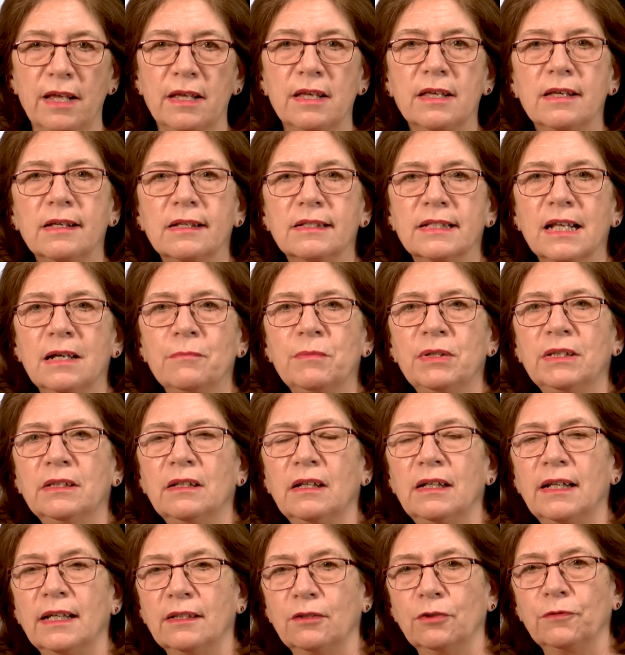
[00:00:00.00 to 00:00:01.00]
He examined
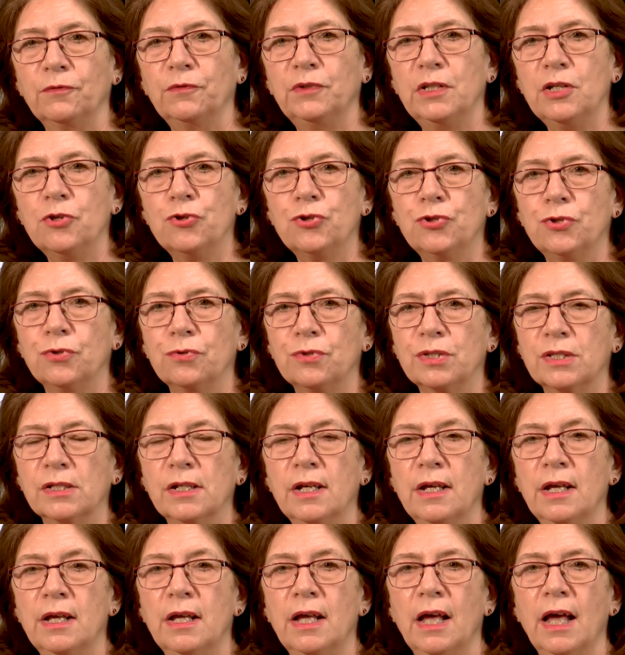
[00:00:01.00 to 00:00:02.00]
a lot of tissues,
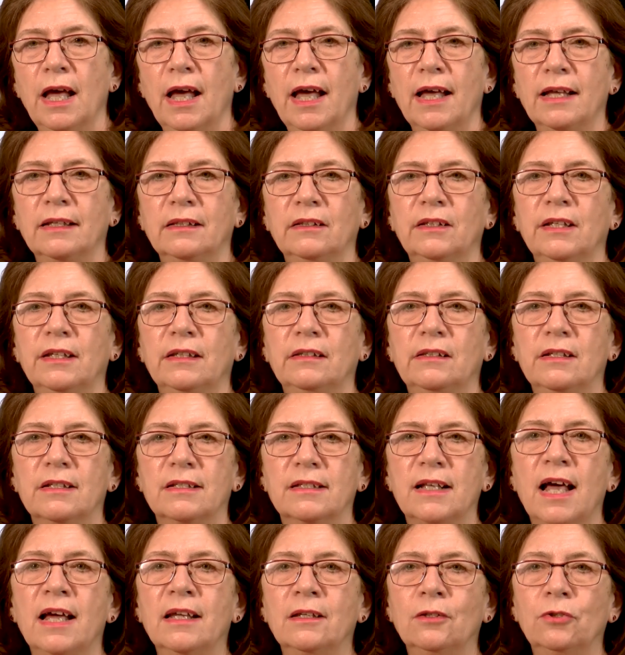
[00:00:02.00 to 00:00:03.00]
and he
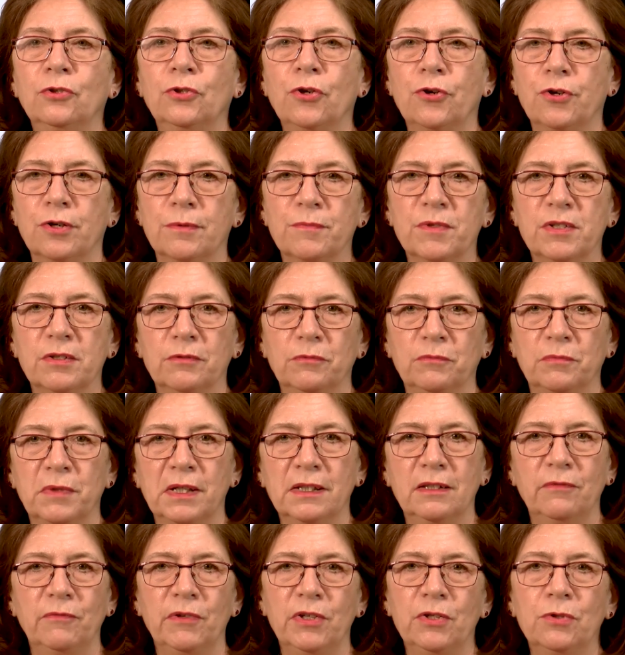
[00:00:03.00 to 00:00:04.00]
designed terms
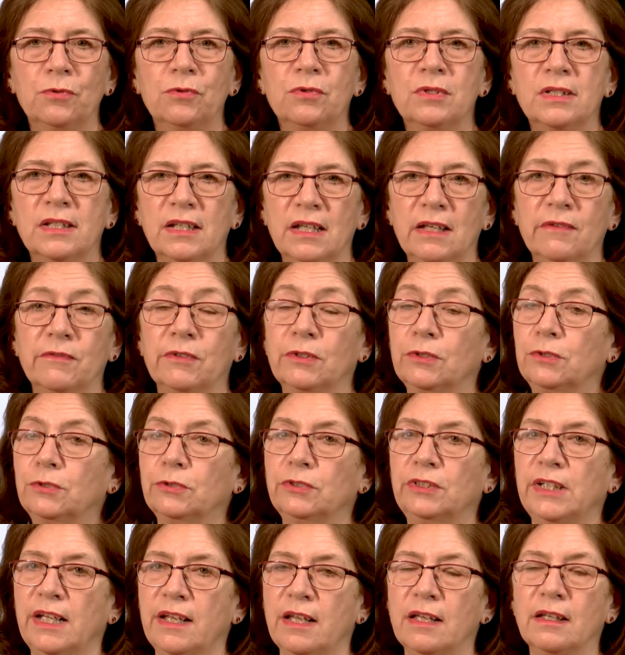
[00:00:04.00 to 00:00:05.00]
what we use even
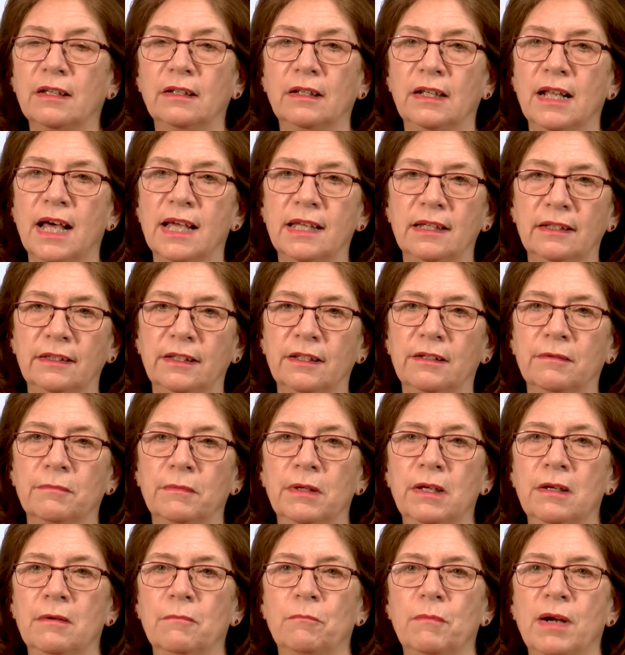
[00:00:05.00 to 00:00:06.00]
today, like the
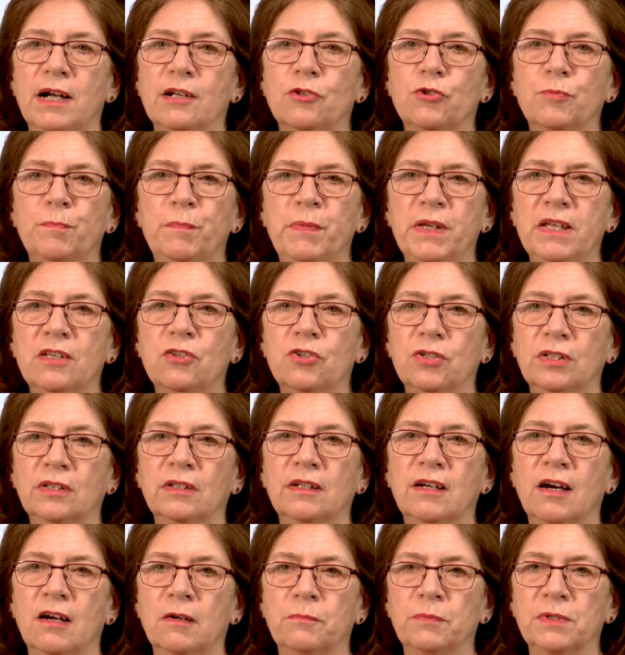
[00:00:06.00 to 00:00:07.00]
Malpighian
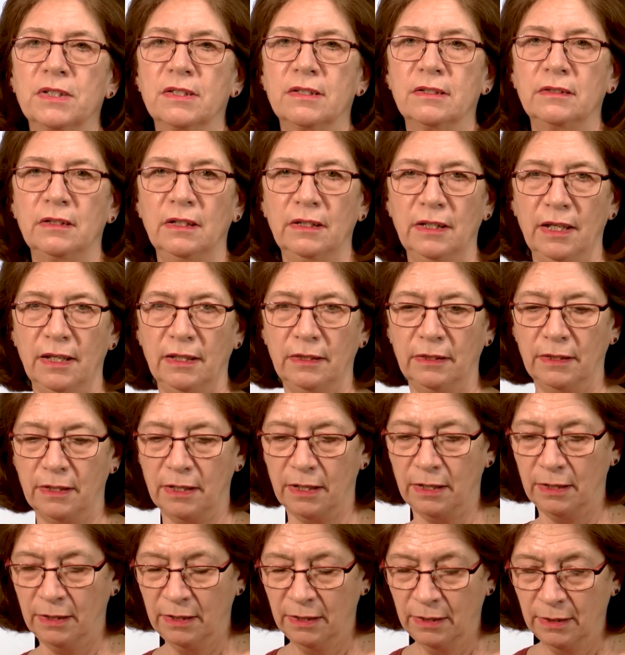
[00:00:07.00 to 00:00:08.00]
corpuscle in the